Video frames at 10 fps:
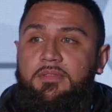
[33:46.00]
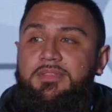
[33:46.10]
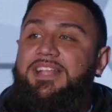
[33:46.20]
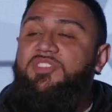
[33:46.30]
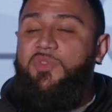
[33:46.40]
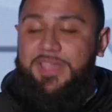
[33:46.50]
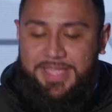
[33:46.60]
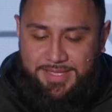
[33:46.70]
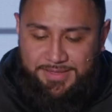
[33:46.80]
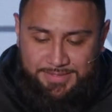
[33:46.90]
That's who He
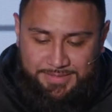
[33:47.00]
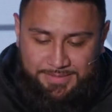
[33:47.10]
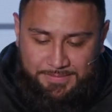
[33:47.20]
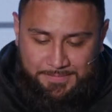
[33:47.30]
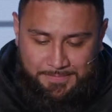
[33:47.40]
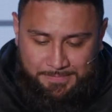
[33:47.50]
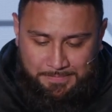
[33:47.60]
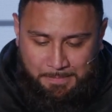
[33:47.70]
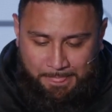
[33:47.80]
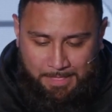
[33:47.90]
is.
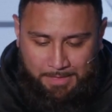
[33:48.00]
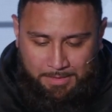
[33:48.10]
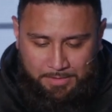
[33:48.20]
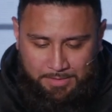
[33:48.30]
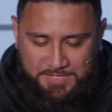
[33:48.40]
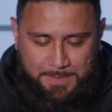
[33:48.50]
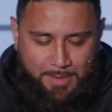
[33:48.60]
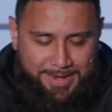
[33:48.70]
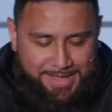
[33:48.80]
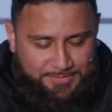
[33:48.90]
Let's bow
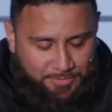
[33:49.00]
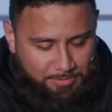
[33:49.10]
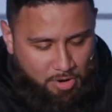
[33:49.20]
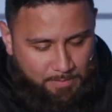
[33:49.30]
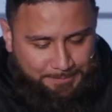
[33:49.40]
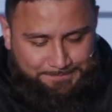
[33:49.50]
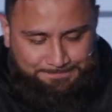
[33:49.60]
our heads for a moment.